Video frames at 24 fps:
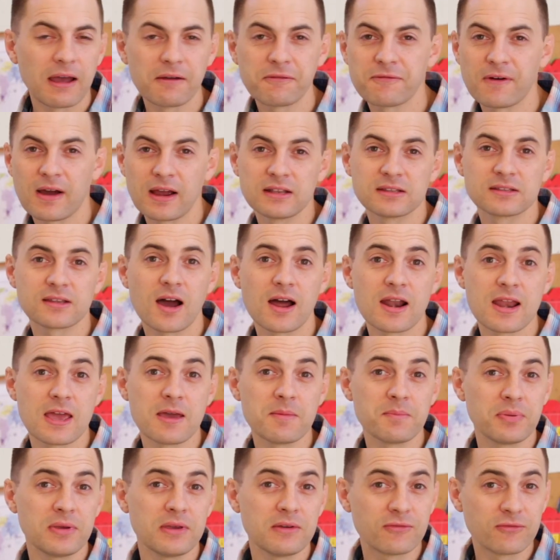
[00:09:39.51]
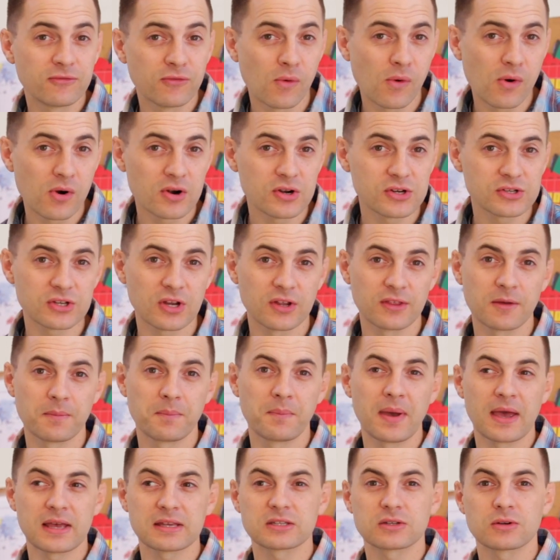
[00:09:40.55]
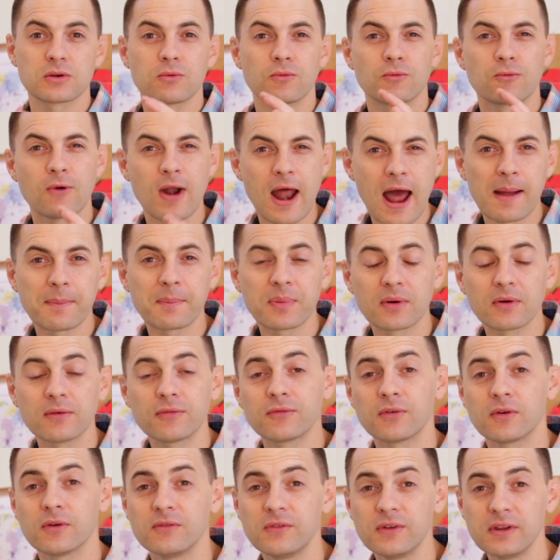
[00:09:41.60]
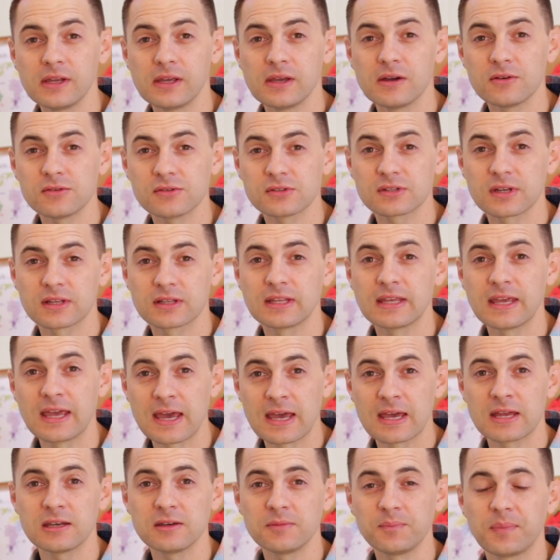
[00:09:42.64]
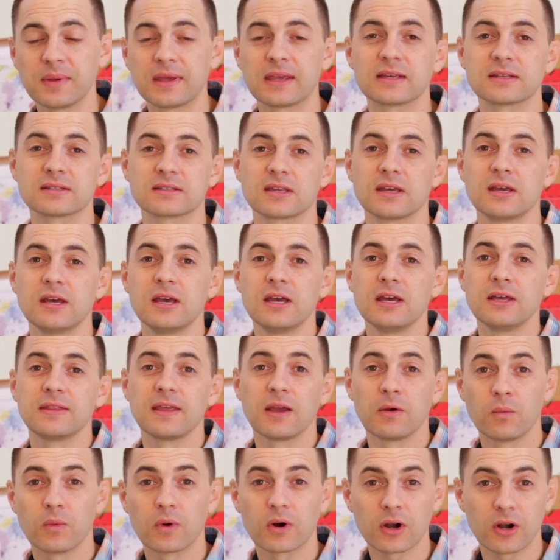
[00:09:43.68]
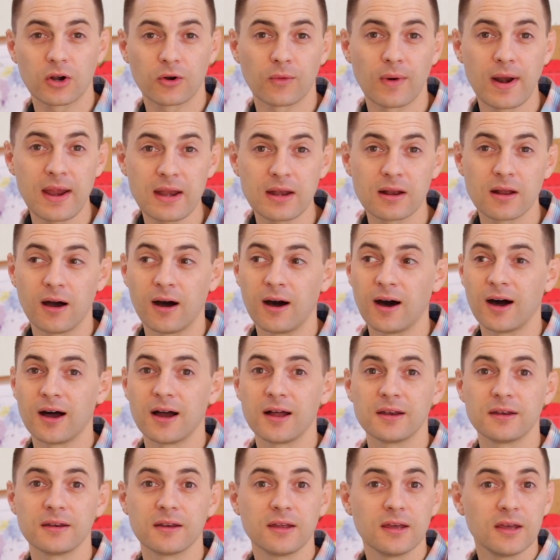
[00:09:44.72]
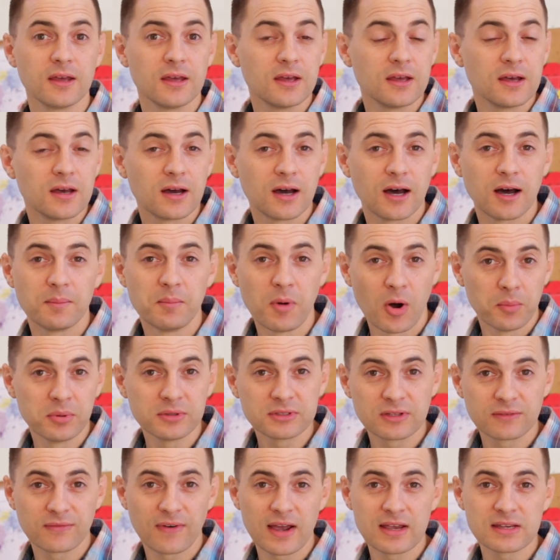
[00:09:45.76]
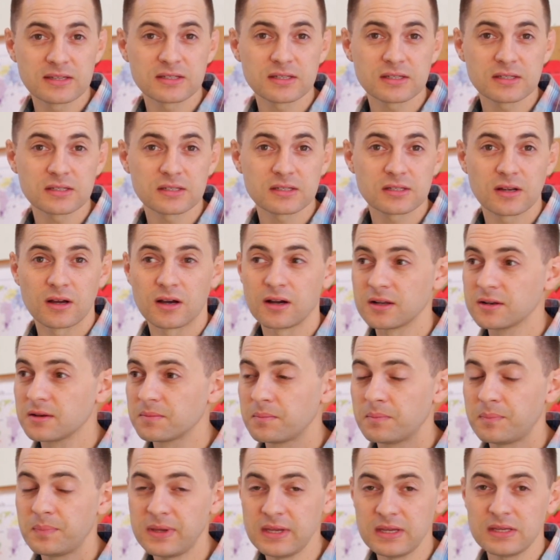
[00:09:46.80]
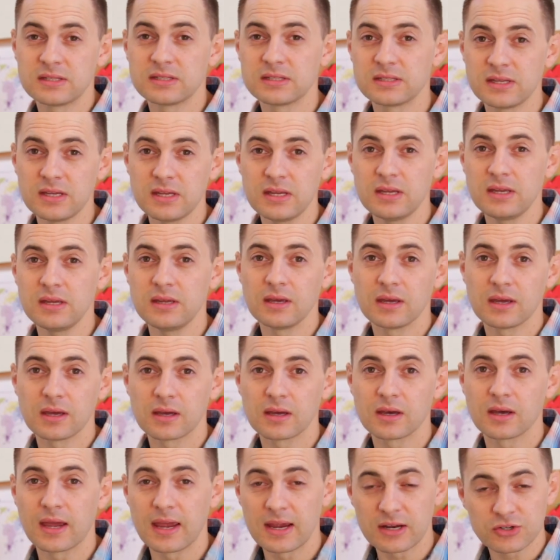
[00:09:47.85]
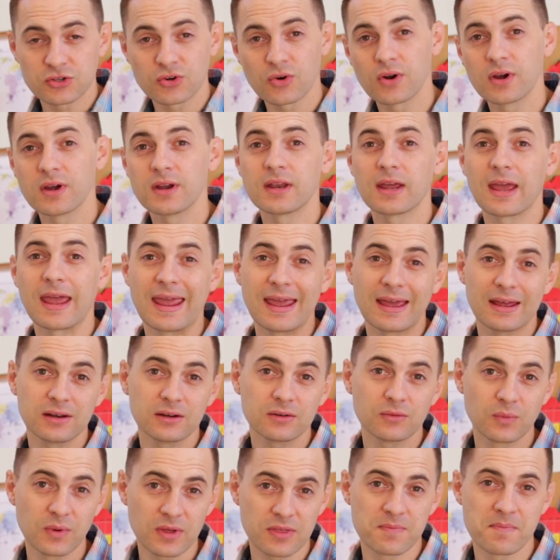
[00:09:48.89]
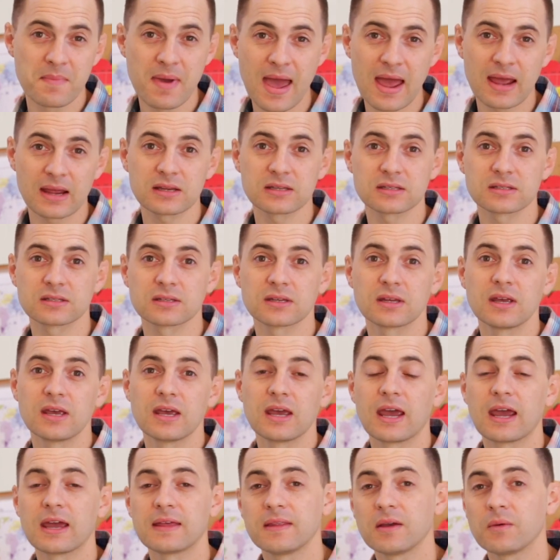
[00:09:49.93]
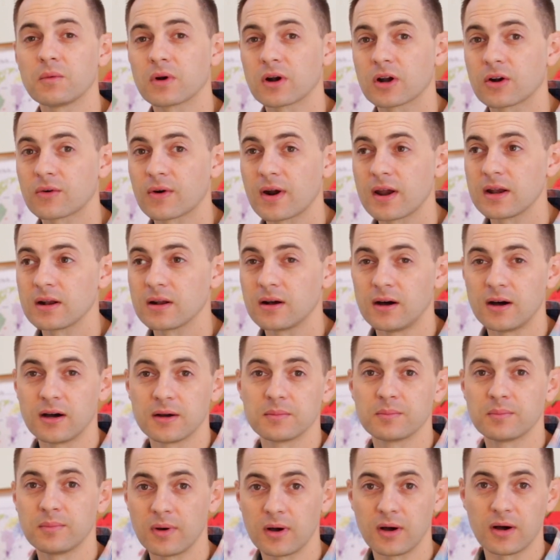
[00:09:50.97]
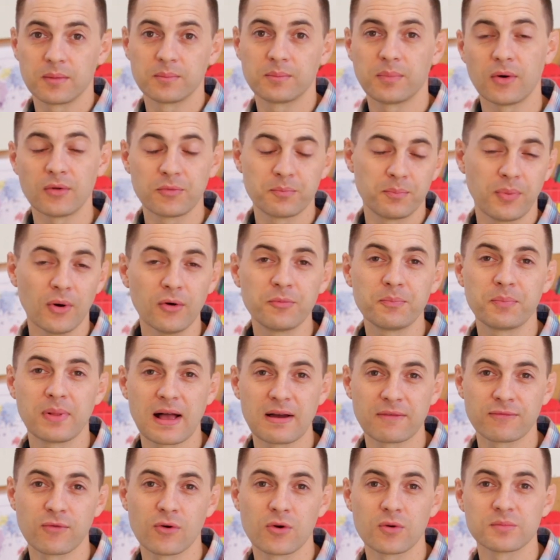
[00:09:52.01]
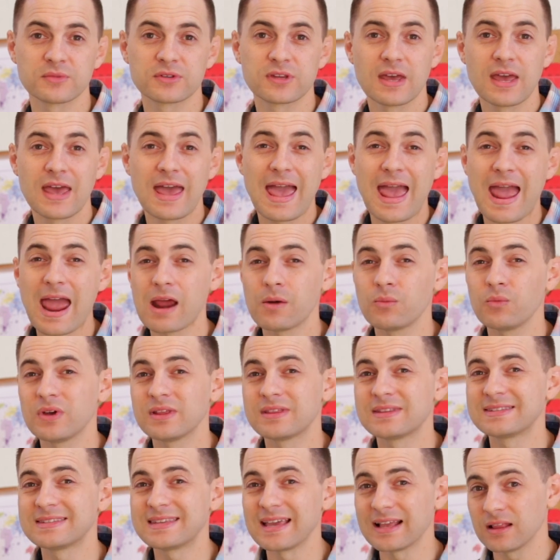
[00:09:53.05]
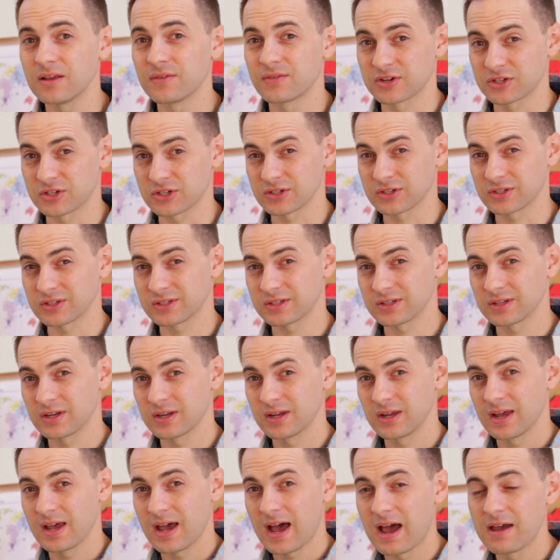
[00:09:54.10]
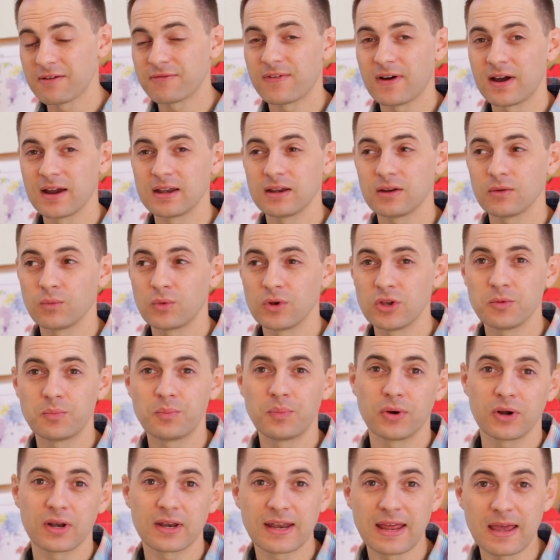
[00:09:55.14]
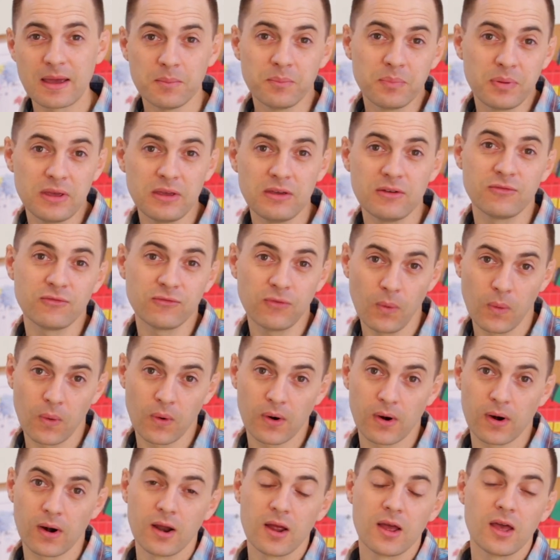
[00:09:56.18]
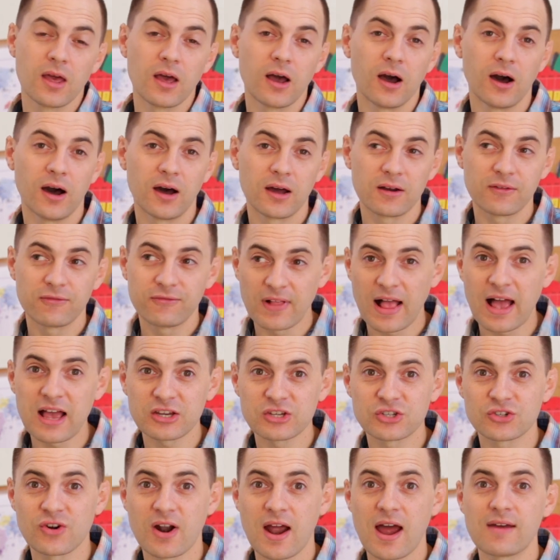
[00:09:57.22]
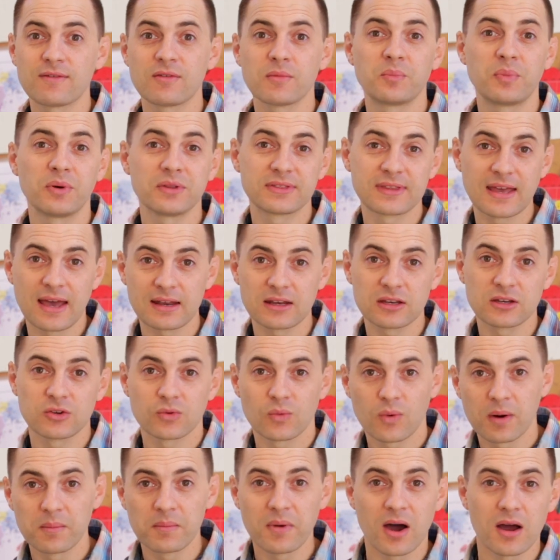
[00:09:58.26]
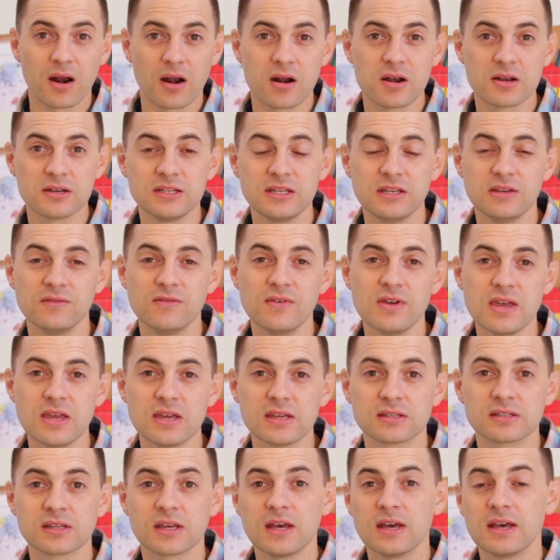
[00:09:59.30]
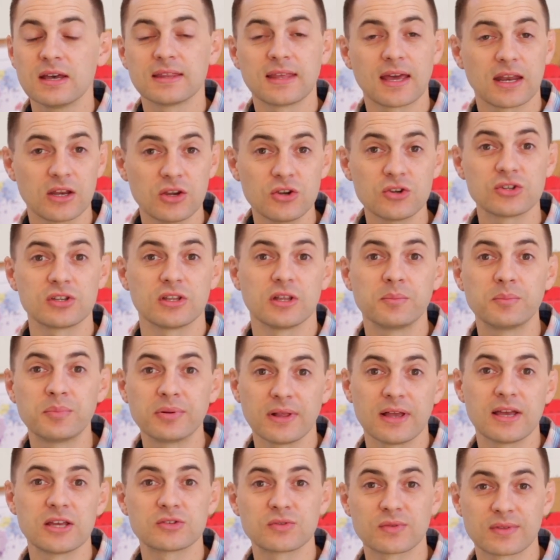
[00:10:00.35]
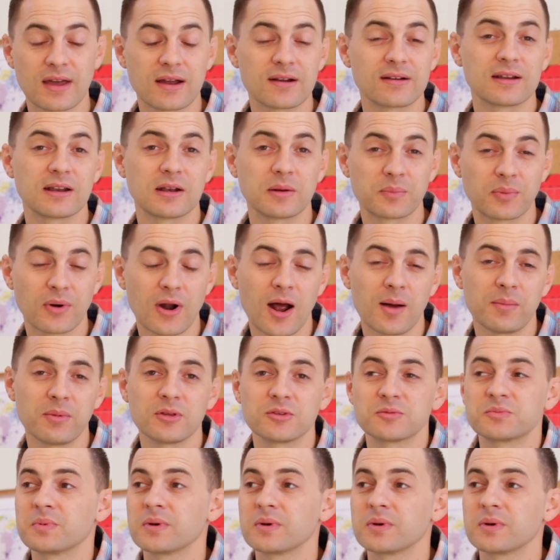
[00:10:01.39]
I find .mp4s are the best wrapper for videos at the end because they work great on mobile devices, on PC, Android, and with Macs, and they work great on both platforms and with televisions. I find when you put an MP4 on a flash drive and put that into our modern TVs, that it usually plays without any problems.